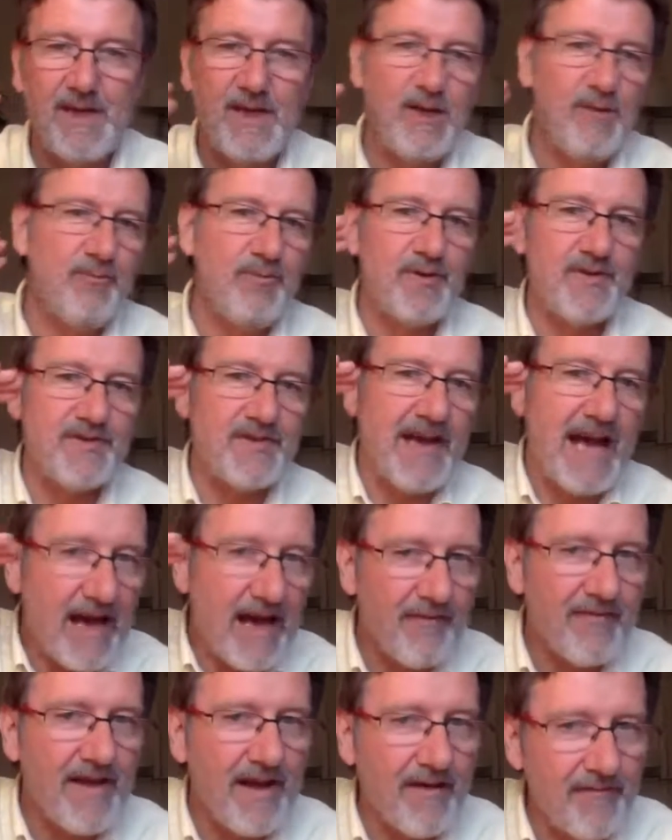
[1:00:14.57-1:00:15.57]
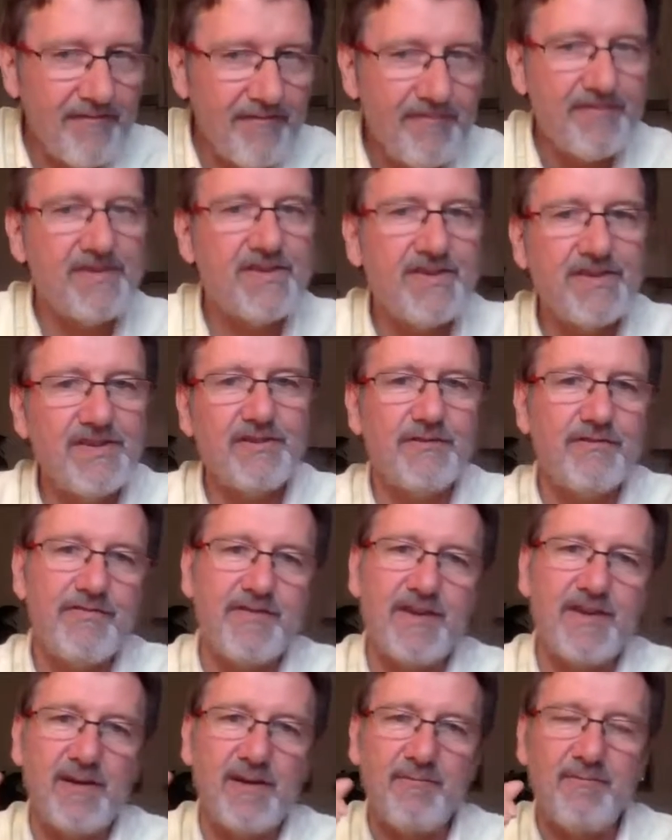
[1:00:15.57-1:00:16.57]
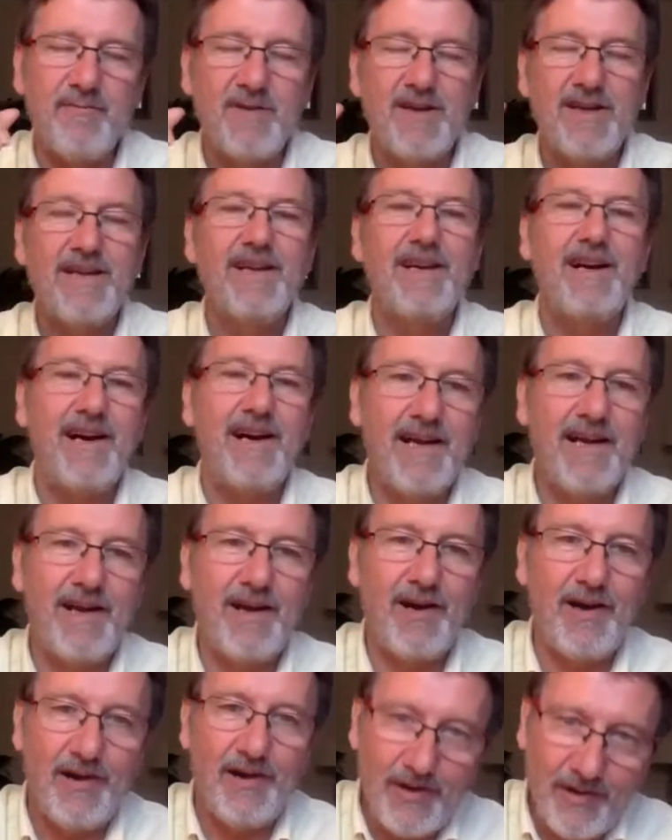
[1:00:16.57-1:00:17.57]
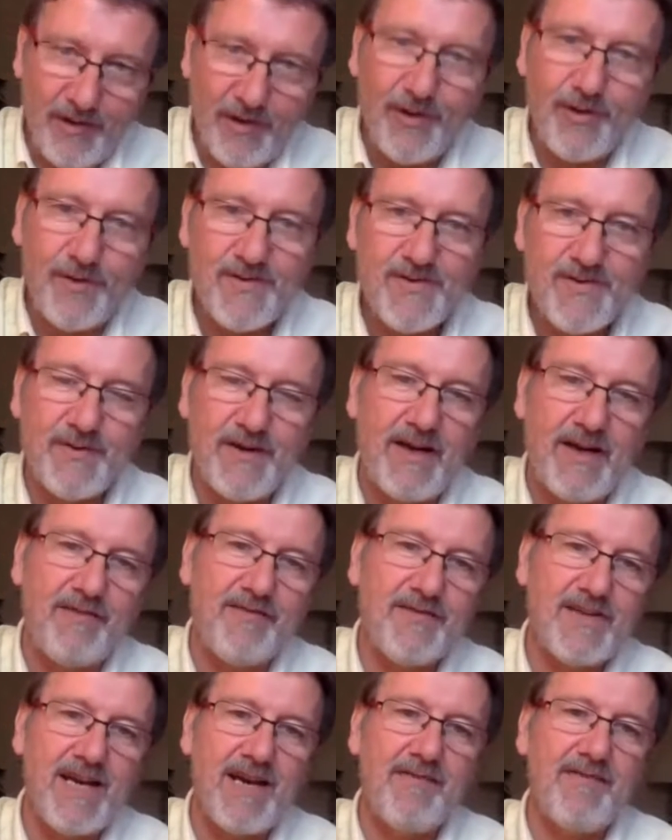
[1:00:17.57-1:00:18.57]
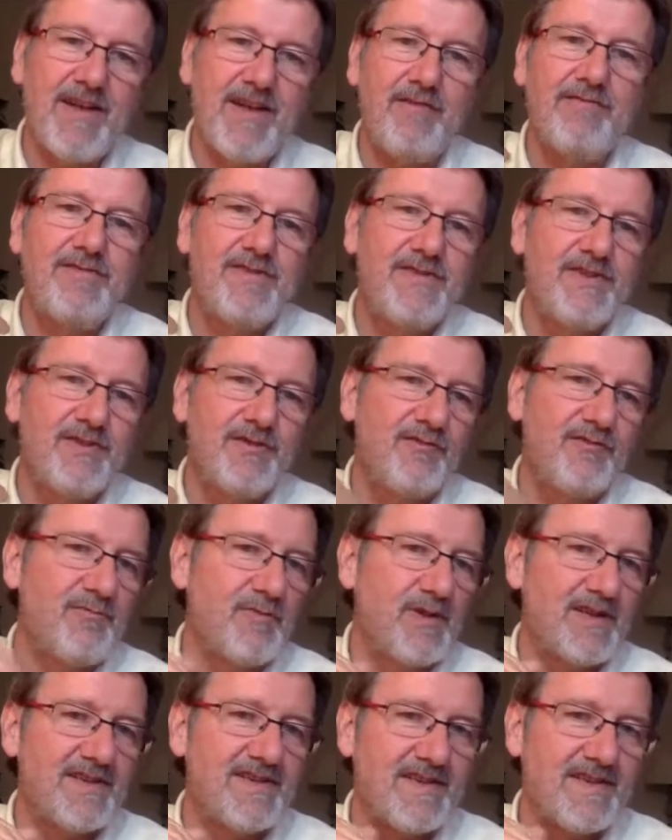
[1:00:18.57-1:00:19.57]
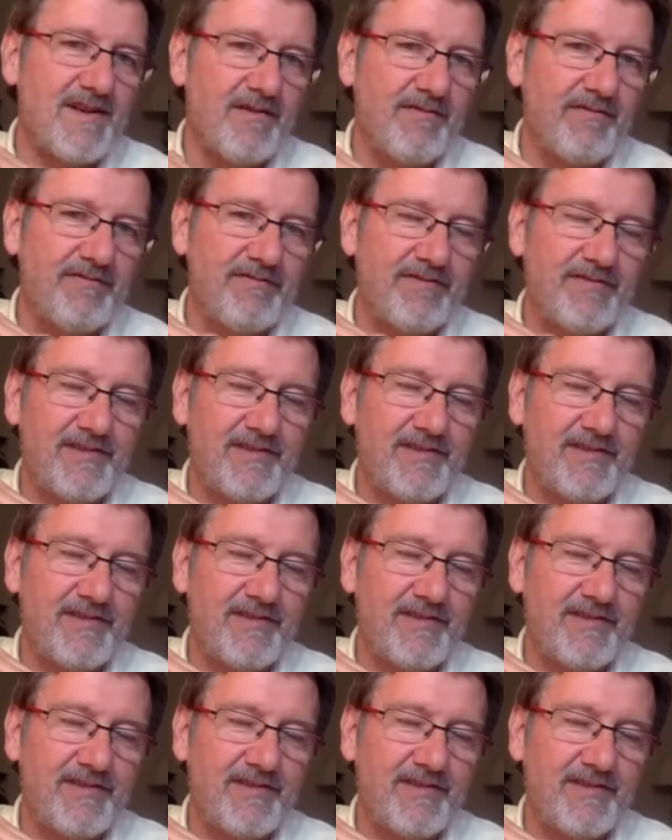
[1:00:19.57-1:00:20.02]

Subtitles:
But to have that vision of them, I also have to have that vision of myself.